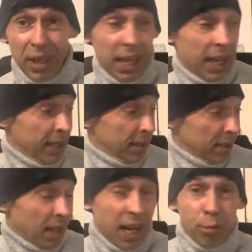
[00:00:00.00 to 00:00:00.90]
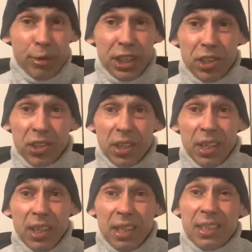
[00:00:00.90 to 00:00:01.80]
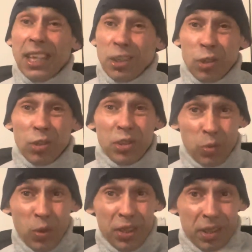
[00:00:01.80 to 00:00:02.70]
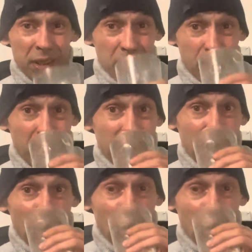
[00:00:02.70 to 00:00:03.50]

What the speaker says: and I reach St. John's Wood, right?